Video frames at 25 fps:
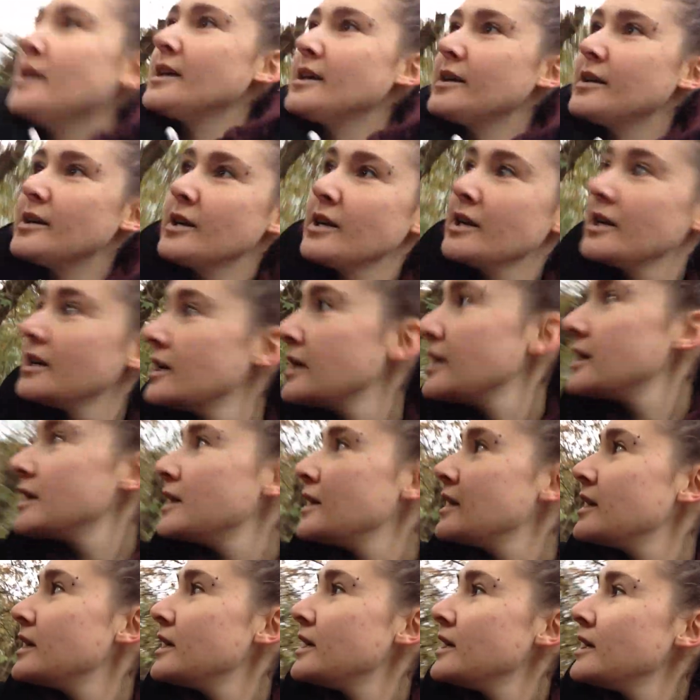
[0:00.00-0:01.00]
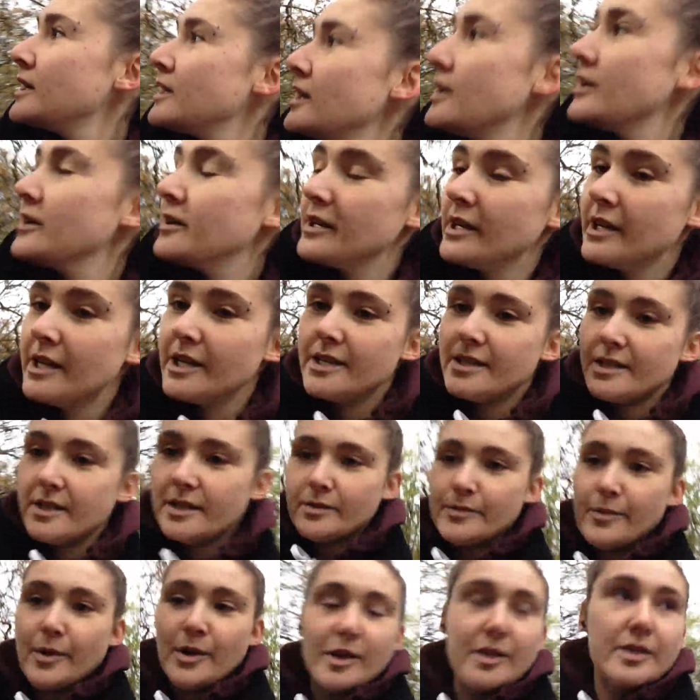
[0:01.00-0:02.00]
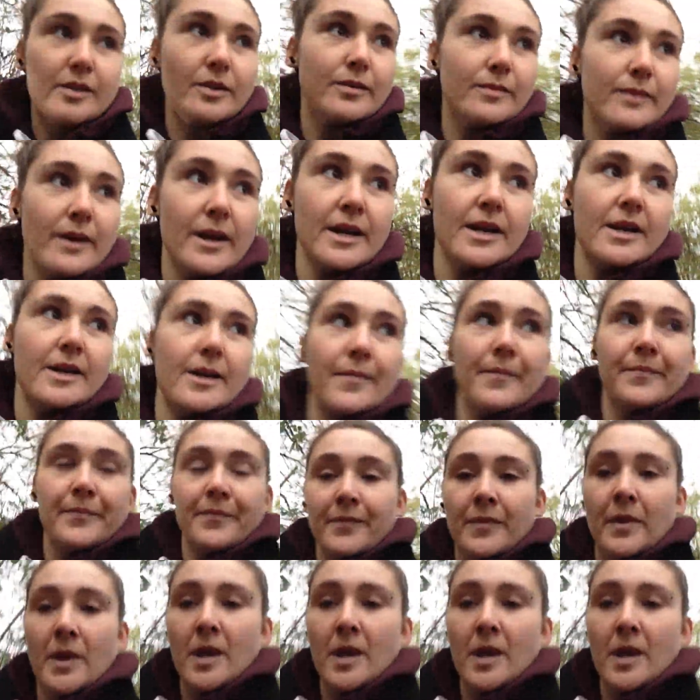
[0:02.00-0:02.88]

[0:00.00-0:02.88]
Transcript: on, oh yeah, it's this bit. So when